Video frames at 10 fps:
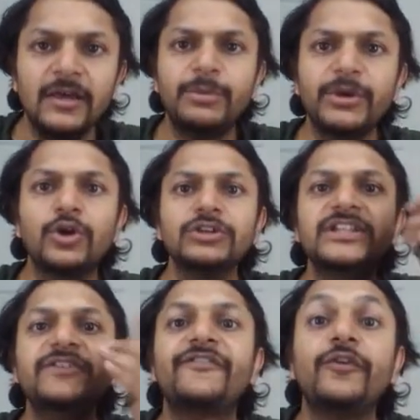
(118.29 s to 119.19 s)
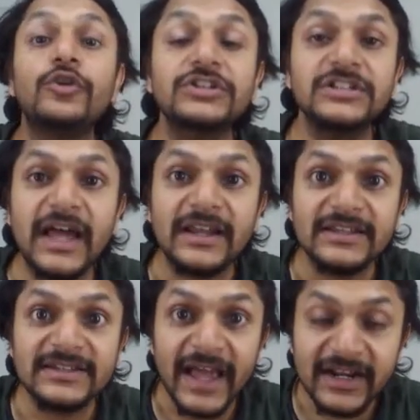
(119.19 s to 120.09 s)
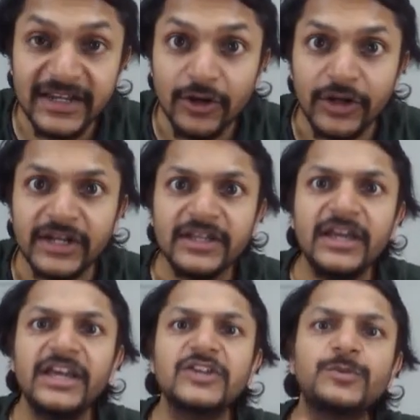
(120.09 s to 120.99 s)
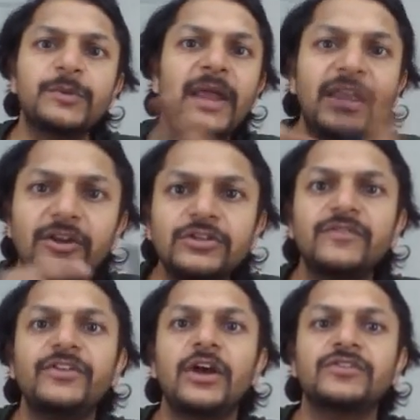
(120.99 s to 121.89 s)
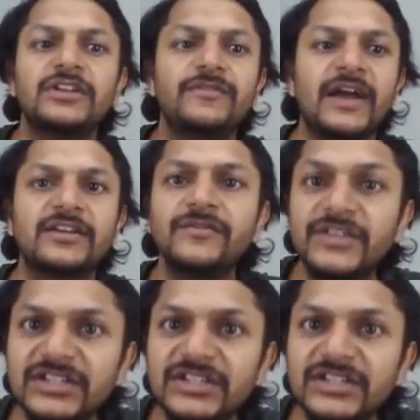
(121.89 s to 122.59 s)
Because the force that is acting on it is perpendicular to the velocity vector, which